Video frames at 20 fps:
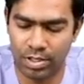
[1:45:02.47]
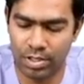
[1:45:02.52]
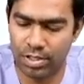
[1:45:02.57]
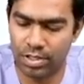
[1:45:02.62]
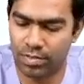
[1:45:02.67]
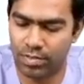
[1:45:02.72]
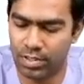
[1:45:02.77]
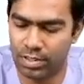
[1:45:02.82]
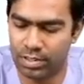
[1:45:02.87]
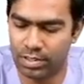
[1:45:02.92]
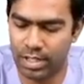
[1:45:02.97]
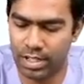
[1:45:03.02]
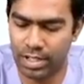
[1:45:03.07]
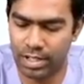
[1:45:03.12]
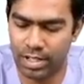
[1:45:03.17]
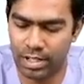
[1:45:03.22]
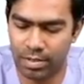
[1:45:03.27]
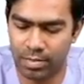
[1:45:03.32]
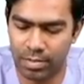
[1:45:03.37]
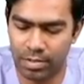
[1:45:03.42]
This is the first line
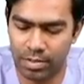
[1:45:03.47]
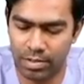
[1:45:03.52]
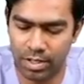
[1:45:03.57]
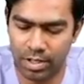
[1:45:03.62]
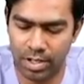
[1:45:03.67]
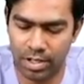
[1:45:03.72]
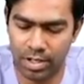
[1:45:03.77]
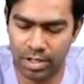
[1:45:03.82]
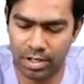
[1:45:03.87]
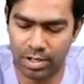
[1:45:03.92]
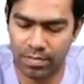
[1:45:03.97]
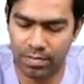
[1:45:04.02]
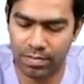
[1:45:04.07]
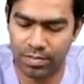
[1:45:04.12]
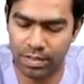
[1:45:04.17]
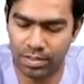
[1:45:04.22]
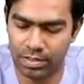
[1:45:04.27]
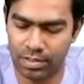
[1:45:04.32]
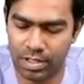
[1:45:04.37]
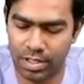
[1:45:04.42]
treatment. So I can write
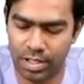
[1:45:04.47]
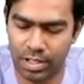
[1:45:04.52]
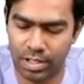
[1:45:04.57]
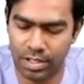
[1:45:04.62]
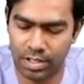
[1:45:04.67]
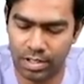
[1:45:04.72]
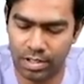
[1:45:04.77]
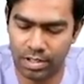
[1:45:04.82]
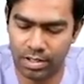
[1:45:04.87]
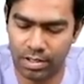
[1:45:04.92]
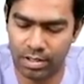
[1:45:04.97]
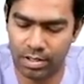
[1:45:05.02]
first line here.